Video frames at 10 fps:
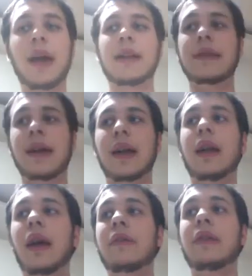I
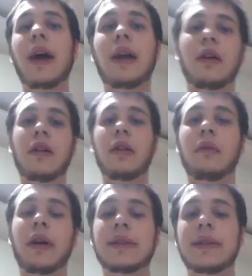haven't had it all at
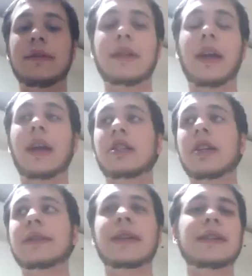once. I just
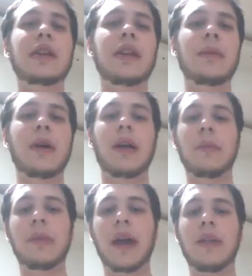yesterday bought a
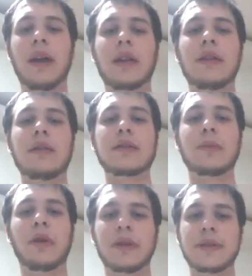pan that I can use to
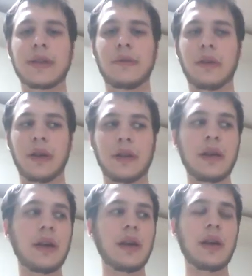boil stuff with.
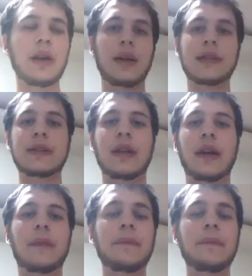Yesterday.